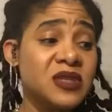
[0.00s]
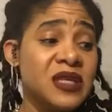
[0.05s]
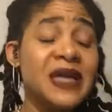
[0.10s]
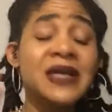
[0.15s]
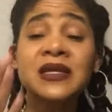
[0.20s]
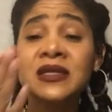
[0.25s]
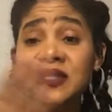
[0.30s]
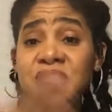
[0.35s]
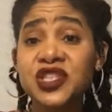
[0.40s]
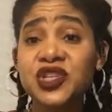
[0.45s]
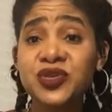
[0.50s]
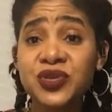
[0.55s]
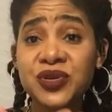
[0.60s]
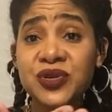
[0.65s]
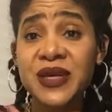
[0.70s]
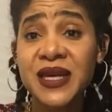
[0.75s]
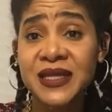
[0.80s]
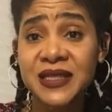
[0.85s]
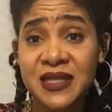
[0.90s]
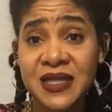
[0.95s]
And until you
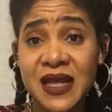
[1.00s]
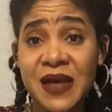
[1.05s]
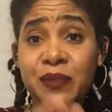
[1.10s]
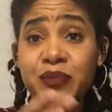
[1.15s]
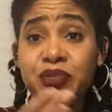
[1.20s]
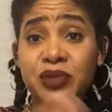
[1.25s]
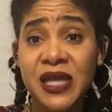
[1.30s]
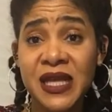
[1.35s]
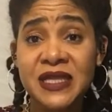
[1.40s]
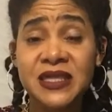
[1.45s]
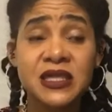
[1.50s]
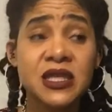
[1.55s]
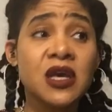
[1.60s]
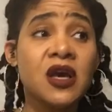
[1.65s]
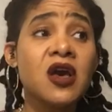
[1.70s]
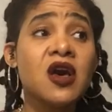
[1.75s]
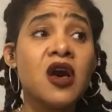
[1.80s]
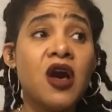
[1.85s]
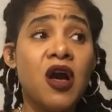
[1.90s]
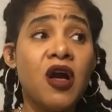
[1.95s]
get to that place
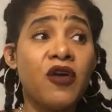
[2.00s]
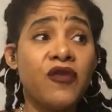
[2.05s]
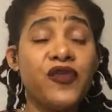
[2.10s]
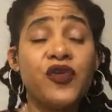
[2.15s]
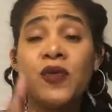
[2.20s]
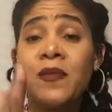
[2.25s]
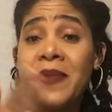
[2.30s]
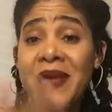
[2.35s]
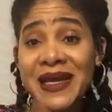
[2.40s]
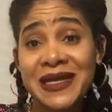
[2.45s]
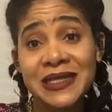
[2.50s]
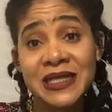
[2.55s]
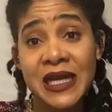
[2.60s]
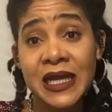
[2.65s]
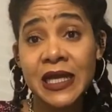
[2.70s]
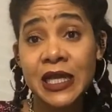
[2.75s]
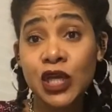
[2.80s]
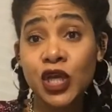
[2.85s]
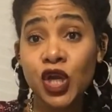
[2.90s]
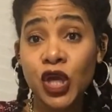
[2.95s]
of you're
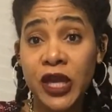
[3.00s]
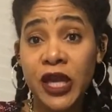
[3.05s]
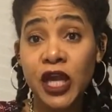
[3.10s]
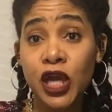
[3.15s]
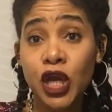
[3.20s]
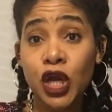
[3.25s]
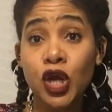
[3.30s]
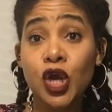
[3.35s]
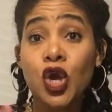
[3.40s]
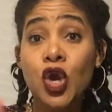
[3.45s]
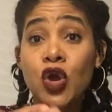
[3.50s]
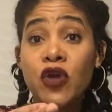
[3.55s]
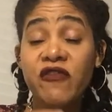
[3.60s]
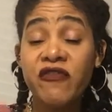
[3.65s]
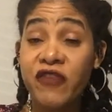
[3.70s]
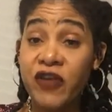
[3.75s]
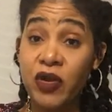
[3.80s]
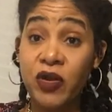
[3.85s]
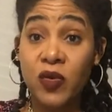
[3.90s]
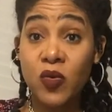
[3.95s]
maintaining your hair
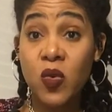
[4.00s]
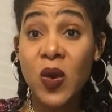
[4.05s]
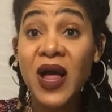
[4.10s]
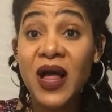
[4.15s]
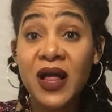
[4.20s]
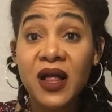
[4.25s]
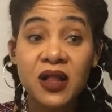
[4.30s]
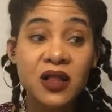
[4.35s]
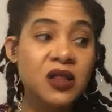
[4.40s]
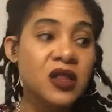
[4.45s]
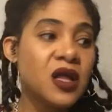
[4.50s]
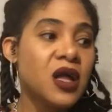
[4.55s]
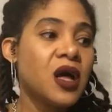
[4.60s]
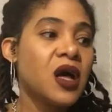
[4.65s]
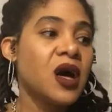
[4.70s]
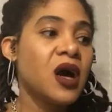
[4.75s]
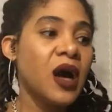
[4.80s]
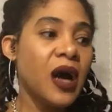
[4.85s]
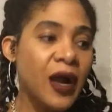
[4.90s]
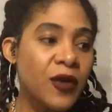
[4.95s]
very well,
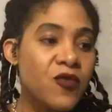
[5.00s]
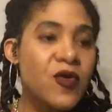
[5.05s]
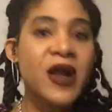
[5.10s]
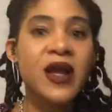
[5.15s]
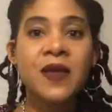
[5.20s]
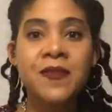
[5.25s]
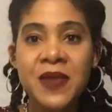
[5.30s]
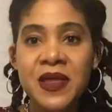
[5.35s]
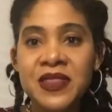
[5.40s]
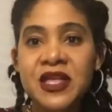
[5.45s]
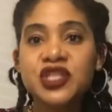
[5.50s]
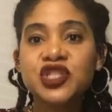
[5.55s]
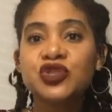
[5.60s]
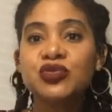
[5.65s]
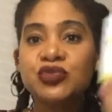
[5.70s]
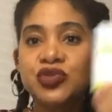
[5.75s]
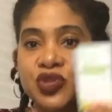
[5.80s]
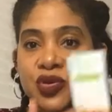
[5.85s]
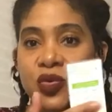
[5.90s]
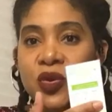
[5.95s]
I recommend that you
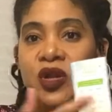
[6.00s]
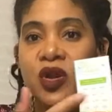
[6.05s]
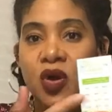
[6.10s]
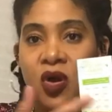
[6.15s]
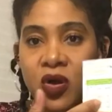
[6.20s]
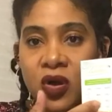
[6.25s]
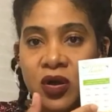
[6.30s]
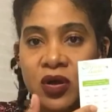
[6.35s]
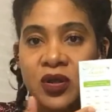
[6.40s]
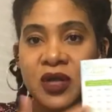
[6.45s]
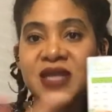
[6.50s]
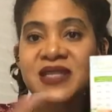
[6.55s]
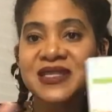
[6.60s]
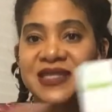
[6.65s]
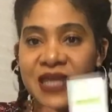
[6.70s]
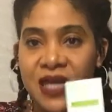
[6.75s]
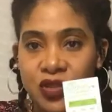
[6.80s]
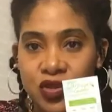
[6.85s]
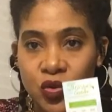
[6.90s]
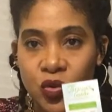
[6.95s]
do it on a
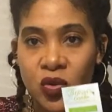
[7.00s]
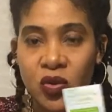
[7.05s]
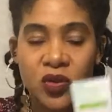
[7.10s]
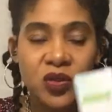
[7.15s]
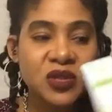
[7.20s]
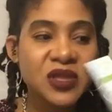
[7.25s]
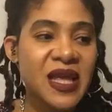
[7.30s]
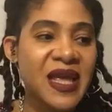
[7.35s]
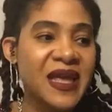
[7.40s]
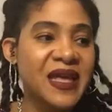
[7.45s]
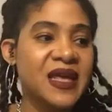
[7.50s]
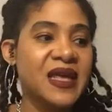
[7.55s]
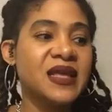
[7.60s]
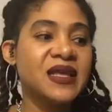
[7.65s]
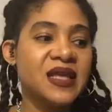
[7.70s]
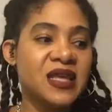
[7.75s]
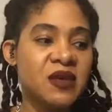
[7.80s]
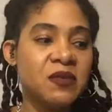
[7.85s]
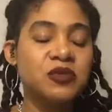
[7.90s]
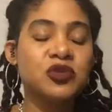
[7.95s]
schedule. Like,
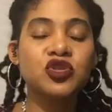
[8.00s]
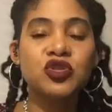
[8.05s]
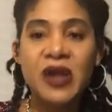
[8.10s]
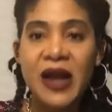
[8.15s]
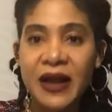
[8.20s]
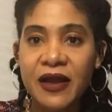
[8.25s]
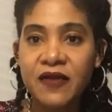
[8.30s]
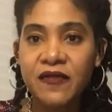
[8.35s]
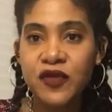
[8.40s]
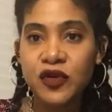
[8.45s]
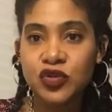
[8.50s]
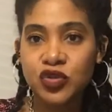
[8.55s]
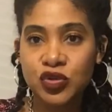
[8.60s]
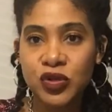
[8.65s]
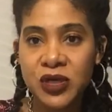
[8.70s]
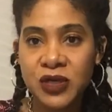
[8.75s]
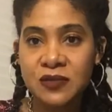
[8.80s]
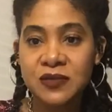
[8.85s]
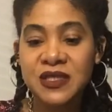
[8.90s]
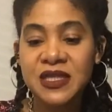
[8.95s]
keep track of your
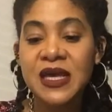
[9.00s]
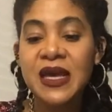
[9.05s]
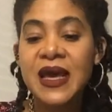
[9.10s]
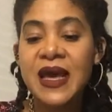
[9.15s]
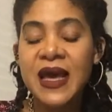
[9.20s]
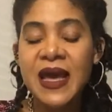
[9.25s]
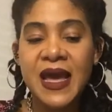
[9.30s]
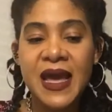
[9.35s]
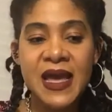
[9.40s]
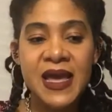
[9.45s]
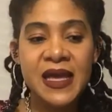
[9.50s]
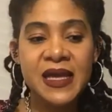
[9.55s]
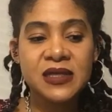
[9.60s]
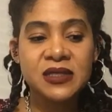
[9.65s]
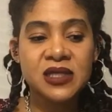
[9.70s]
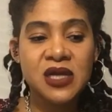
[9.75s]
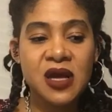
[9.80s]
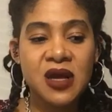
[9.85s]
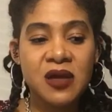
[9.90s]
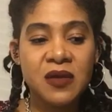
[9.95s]
trims.
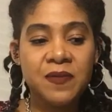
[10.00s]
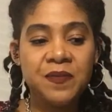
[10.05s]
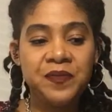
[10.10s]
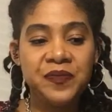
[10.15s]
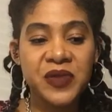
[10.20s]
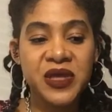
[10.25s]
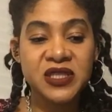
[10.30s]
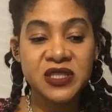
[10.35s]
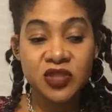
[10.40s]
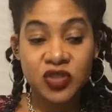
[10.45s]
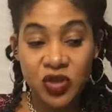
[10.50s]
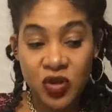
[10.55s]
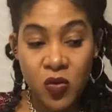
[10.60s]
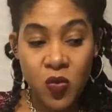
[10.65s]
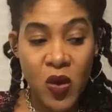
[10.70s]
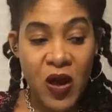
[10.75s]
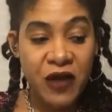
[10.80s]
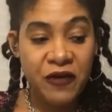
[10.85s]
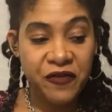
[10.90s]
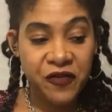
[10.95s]
And because it took a
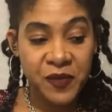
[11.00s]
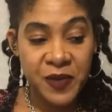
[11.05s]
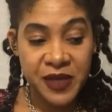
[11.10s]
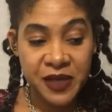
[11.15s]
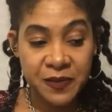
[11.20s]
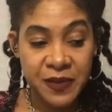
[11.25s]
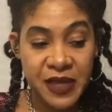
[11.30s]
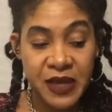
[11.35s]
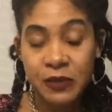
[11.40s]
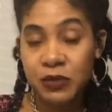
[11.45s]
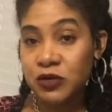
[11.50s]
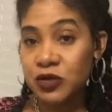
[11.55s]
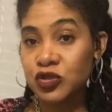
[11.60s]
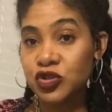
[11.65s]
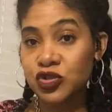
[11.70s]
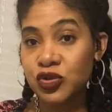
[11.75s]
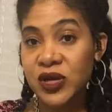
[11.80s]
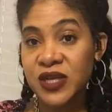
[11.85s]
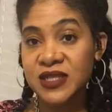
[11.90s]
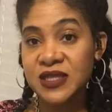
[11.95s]
while for me to be able to
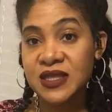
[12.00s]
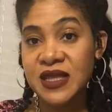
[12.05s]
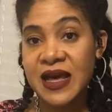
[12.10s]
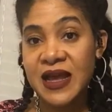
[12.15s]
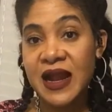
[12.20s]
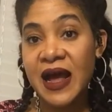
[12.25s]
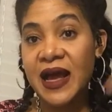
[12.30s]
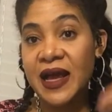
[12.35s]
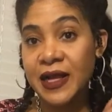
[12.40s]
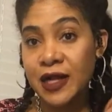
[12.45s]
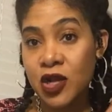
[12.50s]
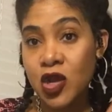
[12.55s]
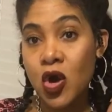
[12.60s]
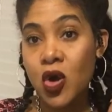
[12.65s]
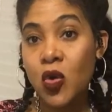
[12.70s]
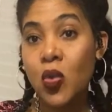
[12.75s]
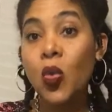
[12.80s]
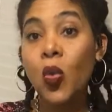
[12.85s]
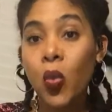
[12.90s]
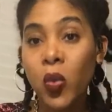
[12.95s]
trust that I
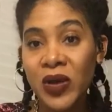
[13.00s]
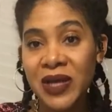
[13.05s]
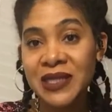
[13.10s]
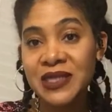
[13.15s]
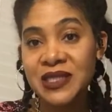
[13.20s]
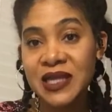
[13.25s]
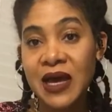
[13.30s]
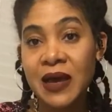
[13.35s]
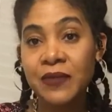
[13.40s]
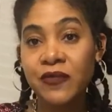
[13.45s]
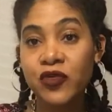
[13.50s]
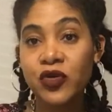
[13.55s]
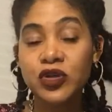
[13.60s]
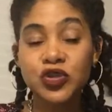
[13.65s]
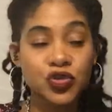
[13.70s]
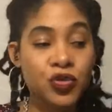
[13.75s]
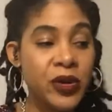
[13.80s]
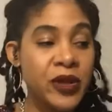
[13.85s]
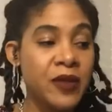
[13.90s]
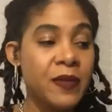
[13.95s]
know when it's time for a
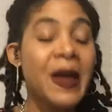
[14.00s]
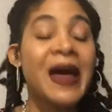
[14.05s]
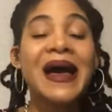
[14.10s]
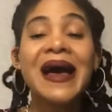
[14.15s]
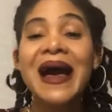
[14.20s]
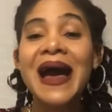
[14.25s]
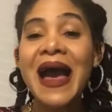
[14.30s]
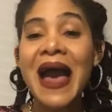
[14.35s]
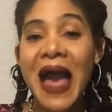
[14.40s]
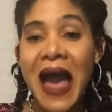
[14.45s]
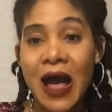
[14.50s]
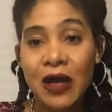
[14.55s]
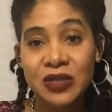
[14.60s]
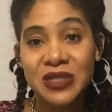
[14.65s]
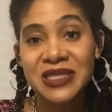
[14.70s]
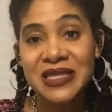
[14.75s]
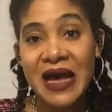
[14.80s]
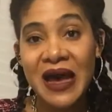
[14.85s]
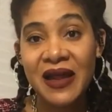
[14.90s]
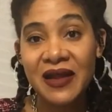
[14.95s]
trim
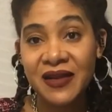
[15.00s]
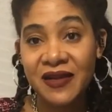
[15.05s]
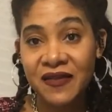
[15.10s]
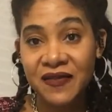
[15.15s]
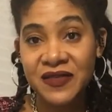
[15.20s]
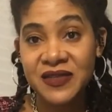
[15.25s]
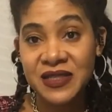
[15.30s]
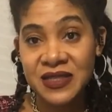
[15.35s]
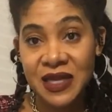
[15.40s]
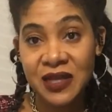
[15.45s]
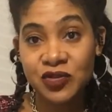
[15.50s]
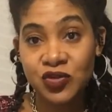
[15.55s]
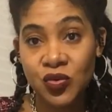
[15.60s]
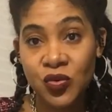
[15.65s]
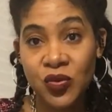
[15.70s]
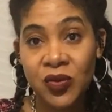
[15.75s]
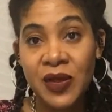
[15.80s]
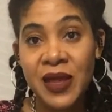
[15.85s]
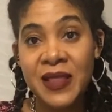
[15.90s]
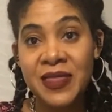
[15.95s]
outside of a
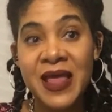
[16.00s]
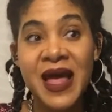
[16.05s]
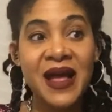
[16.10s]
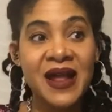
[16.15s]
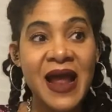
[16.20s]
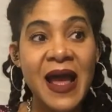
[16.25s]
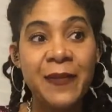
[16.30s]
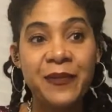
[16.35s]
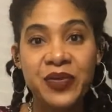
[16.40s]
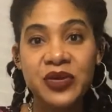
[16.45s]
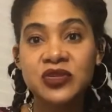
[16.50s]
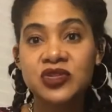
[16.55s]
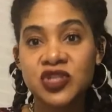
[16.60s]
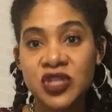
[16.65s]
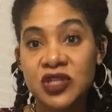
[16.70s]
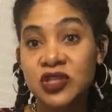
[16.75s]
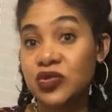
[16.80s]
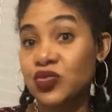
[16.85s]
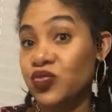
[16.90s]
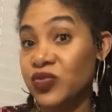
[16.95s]
schedule. And that happened
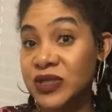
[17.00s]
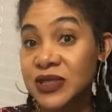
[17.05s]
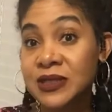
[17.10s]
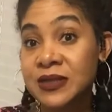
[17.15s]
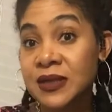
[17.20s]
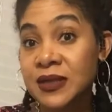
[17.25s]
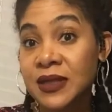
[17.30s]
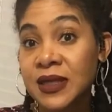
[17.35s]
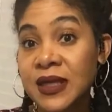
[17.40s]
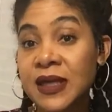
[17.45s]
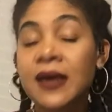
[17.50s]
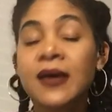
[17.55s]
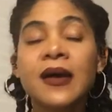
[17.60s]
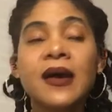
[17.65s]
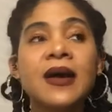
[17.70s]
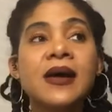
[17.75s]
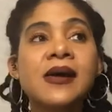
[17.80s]
just recently.